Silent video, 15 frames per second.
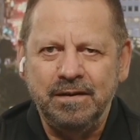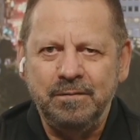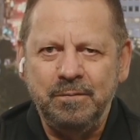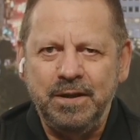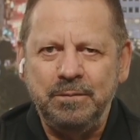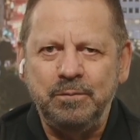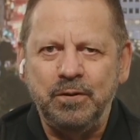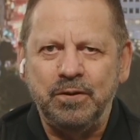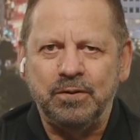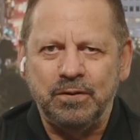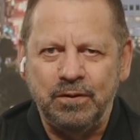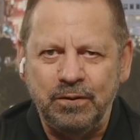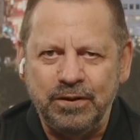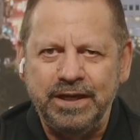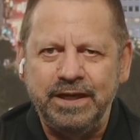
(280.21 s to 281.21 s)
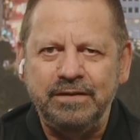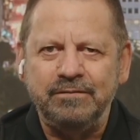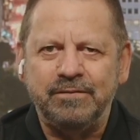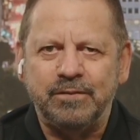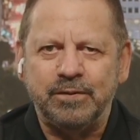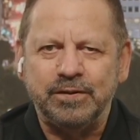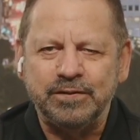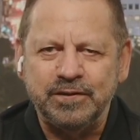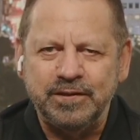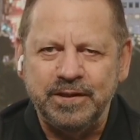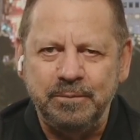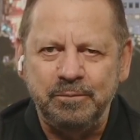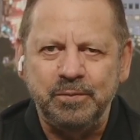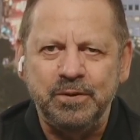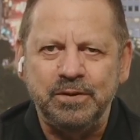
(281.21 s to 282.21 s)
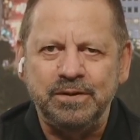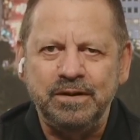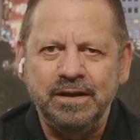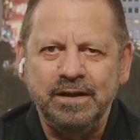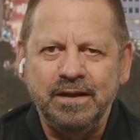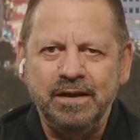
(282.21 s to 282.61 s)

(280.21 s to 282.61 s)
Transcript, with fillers: People are looking for a simple